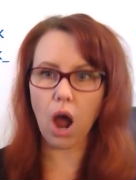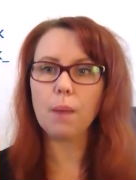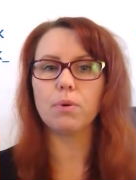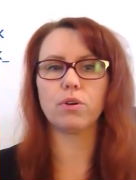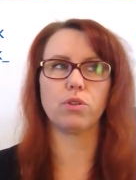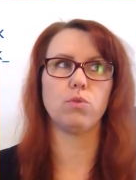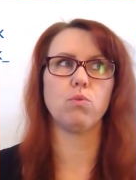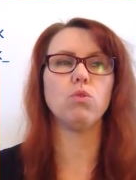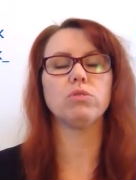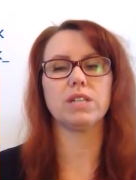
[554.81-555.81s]
I put it on the
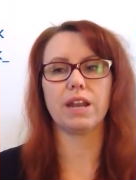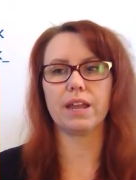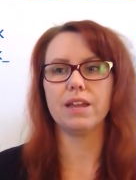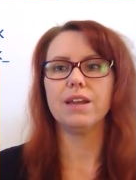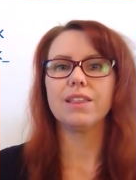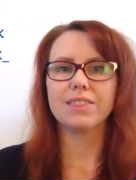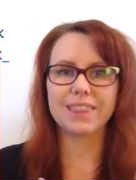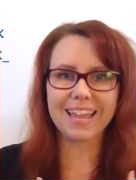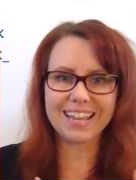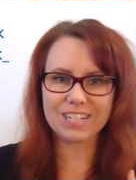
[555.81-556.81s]
wall today.
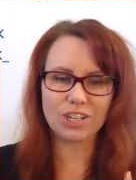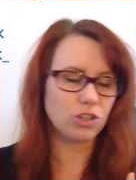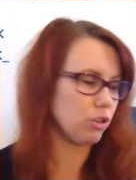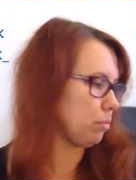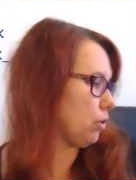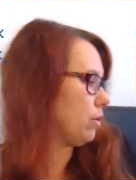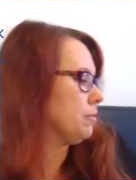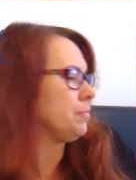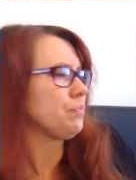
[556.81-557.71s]
They get to contribute.